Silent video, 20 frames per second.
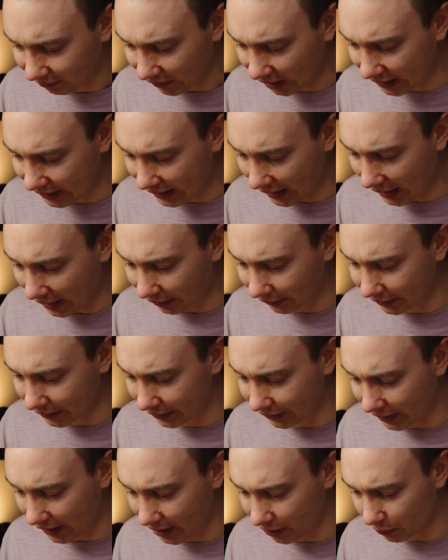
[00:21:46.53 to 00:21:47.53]
Italian
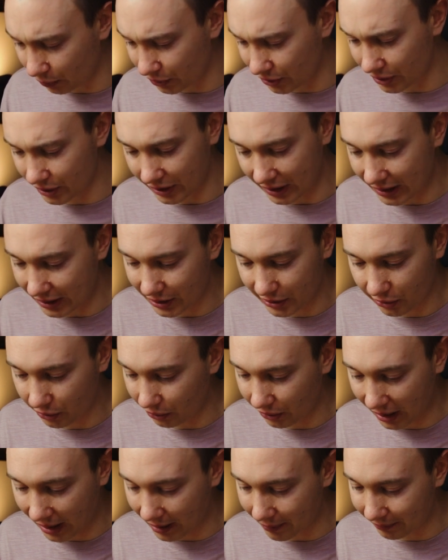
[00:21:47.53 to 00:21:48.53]
languages,
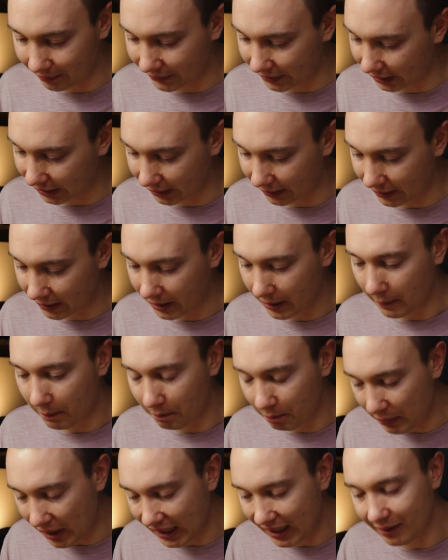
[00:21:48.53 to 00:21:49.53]
Instagram,
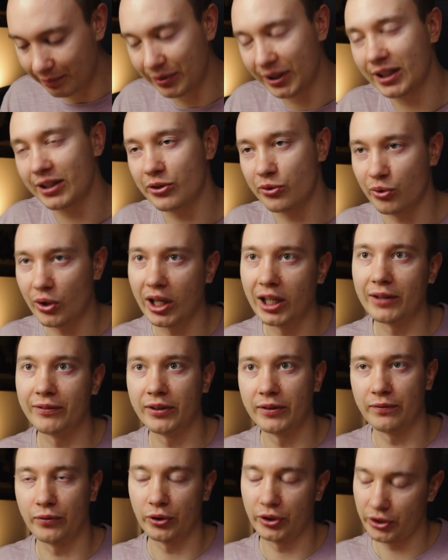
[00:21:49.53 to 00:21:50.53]
maybe it's
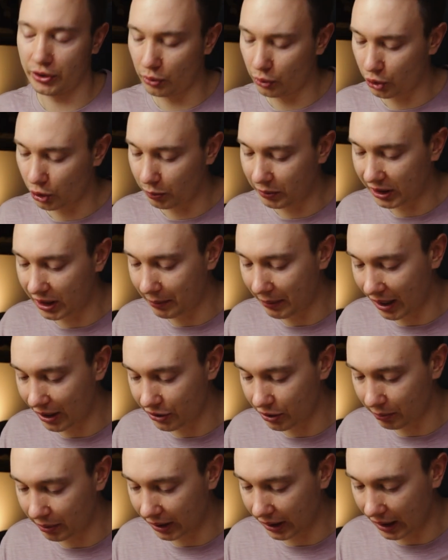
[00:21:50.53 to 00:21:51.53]
relevant for the social media
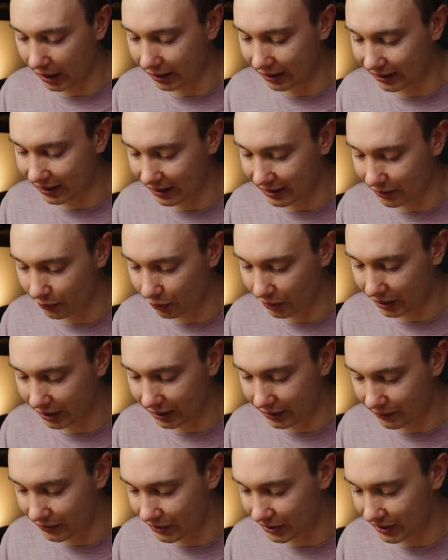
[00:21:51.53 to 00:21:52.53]
manager, but again, it doesn't
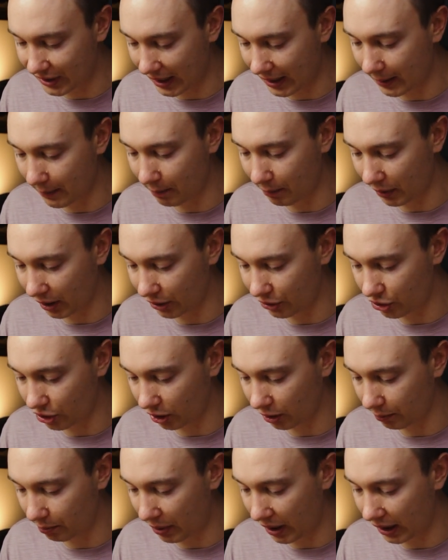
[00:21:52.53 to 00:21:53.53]
really say much.
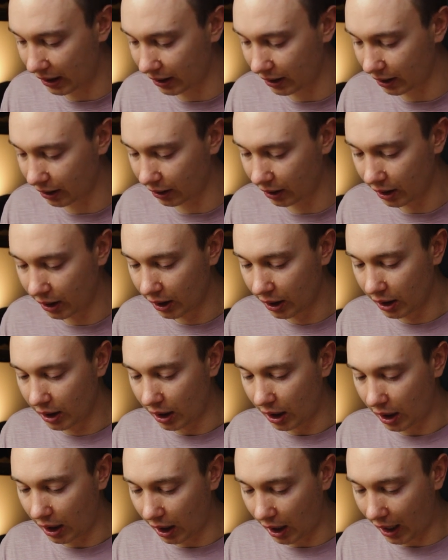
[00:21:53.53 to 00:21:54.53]
Albanian,
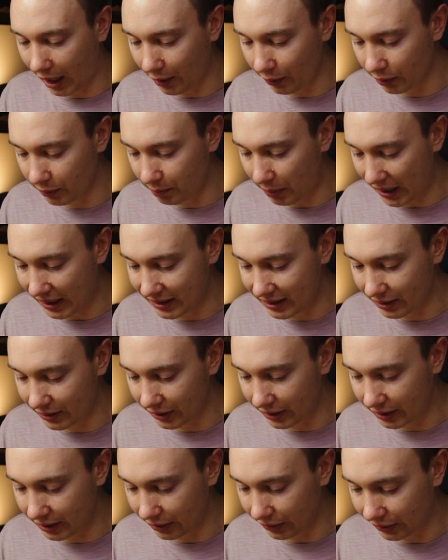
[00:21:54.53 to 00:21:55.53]
I would
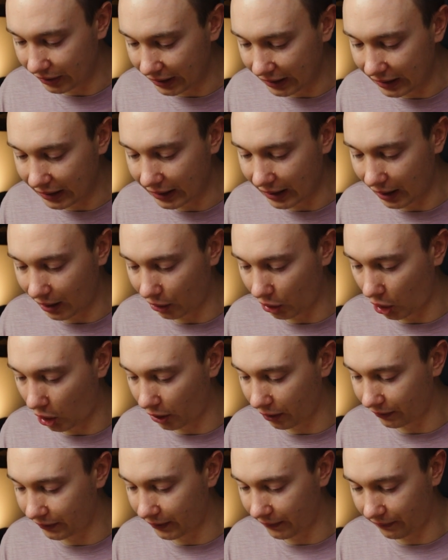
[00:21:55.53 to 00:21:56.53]
basically delete a
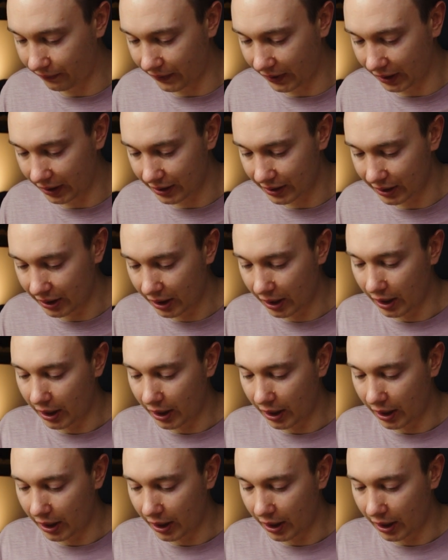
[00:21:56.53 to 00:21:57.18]
lot of the things.